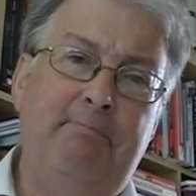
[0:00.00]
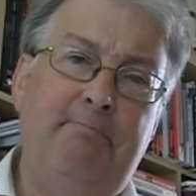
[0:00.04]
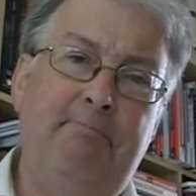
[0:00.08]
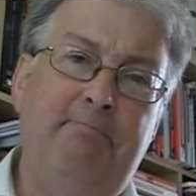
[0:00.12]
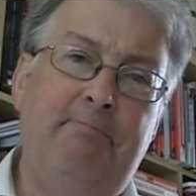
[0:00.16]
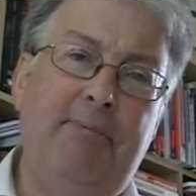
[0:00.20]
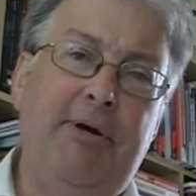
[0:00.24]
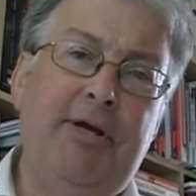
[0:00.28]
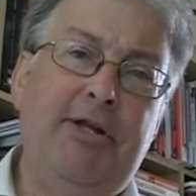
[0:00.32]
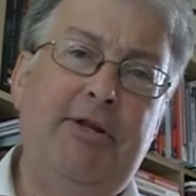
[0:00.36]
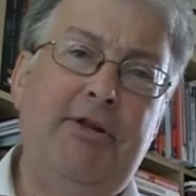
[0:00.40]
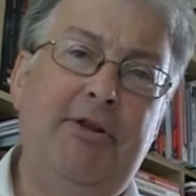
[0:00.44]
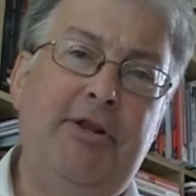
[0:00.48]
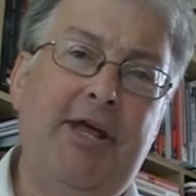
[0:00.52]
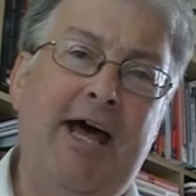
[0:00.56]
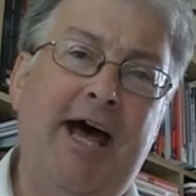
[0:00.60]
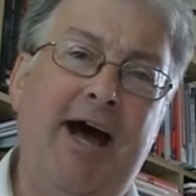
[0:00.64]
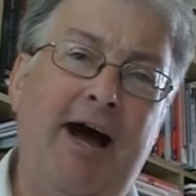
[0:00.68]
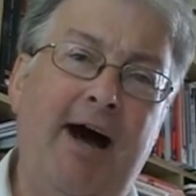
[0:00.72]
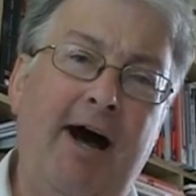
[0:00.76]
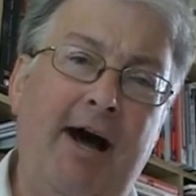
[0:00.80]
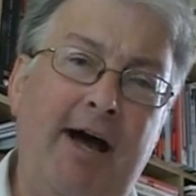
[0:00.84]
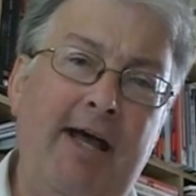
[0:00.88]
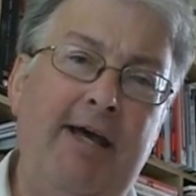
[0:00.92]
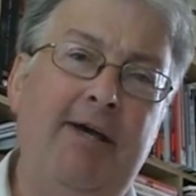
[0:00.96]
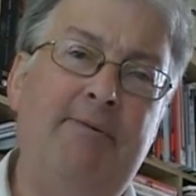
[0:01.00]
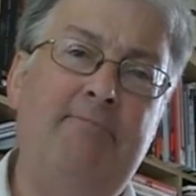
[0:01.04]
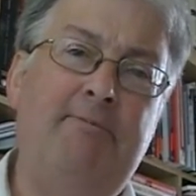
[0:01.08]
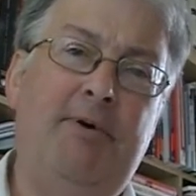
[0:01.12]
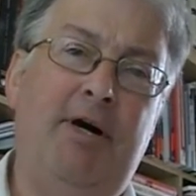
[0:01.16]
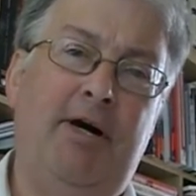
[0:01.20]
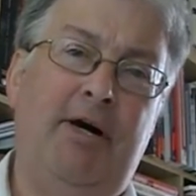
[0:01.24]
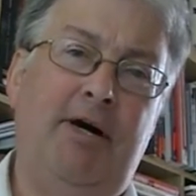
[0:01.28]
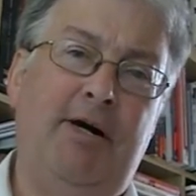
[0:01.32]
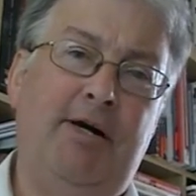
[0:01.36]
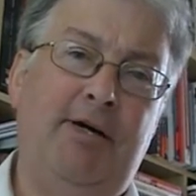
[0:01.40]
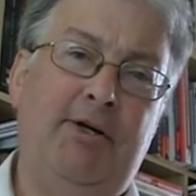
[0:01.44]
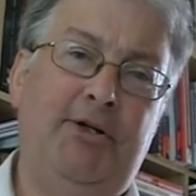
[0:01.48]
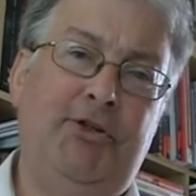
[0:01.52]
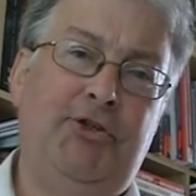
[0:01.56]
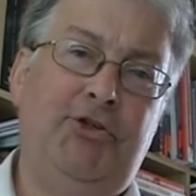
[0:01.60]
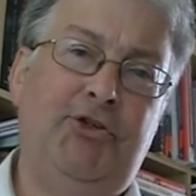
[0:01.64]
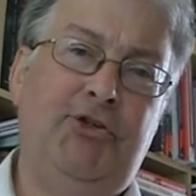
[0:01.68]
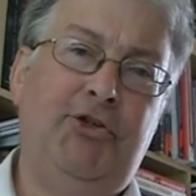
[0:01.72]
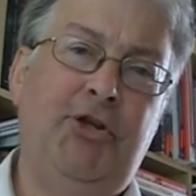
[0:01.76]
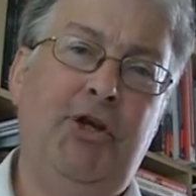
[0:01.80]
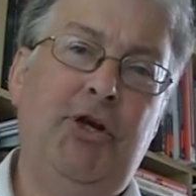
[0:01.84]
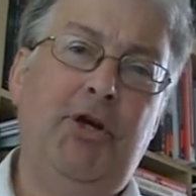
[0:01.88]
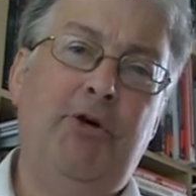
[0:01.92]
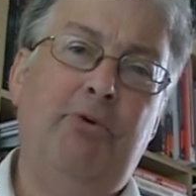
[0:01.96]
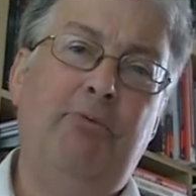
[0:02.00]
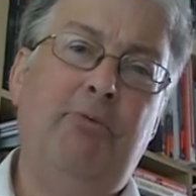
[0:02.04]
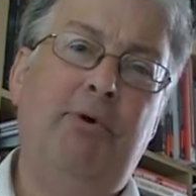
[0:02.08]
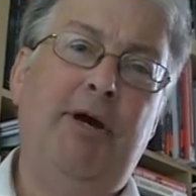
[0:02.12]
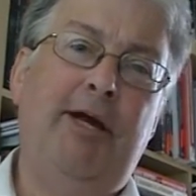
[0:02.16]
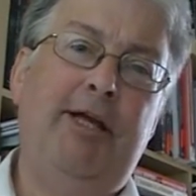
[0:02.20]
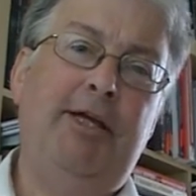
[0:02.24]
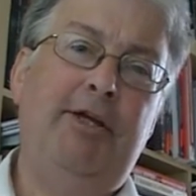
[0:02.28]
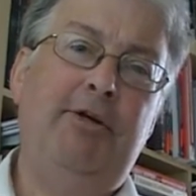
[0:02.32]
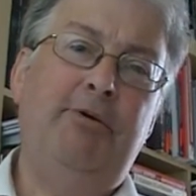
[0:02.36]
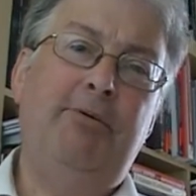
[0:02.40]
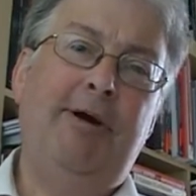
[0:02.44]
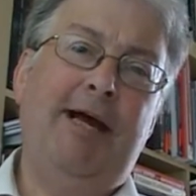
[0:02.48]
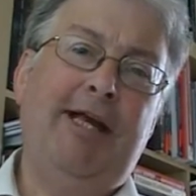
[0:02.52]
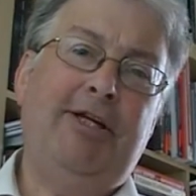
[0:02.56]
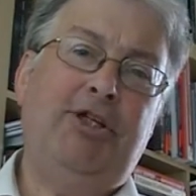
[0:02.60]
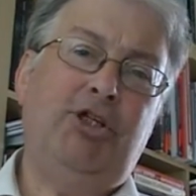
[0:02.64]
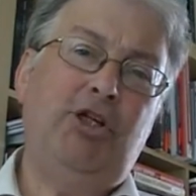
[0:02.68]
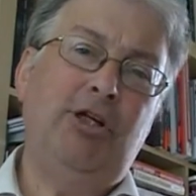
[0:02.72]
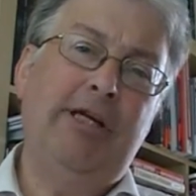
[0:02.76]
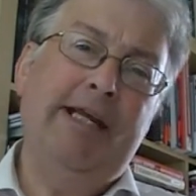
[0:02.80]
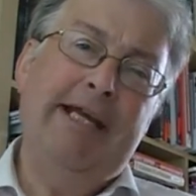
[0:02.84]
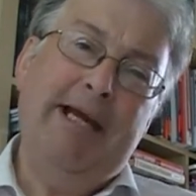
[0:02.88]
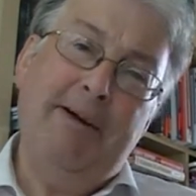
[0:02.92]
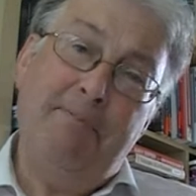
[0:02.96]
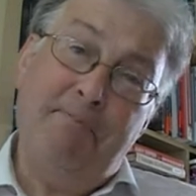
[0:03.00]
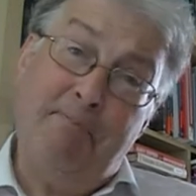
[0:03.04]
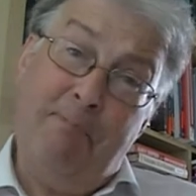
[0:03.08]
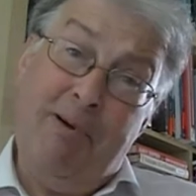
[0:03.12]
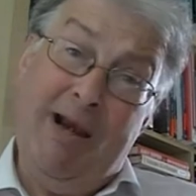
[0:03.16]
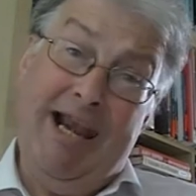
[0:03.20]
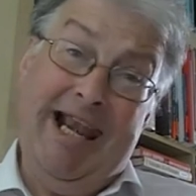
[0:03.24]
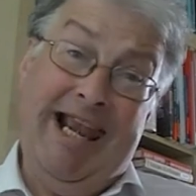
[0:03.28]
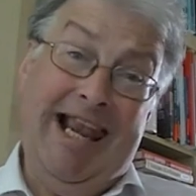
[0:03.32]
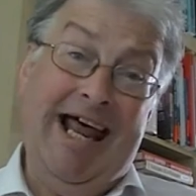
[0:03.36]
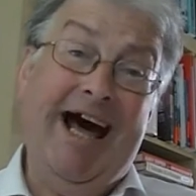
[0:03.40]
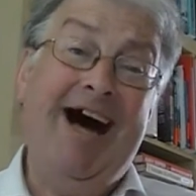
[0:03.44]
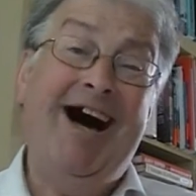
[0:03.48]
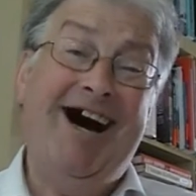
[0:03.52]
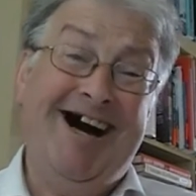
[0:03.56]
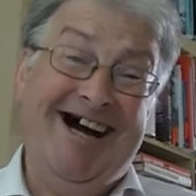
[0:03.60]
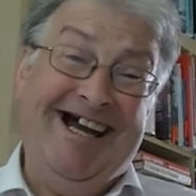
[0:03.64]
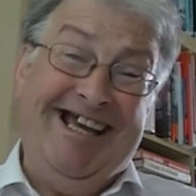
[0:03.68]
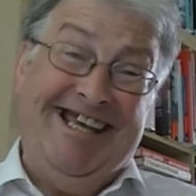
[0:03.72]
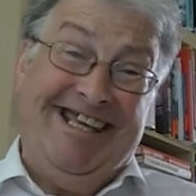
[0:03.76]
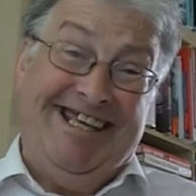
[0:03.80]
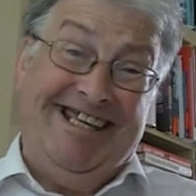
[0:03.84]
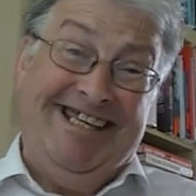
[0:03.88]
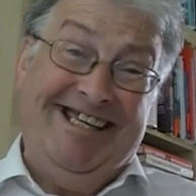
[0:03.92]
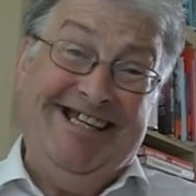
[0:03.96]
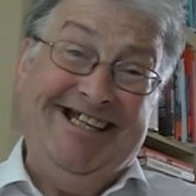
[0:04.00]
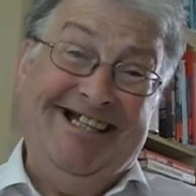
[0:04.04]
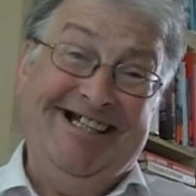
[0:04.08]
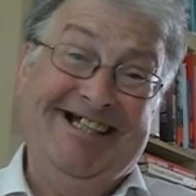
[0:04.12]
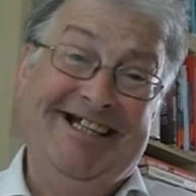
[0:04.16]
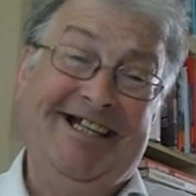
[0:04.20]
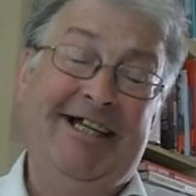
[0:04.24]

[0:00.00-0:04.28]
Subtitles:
But the higher marks, where you actually apply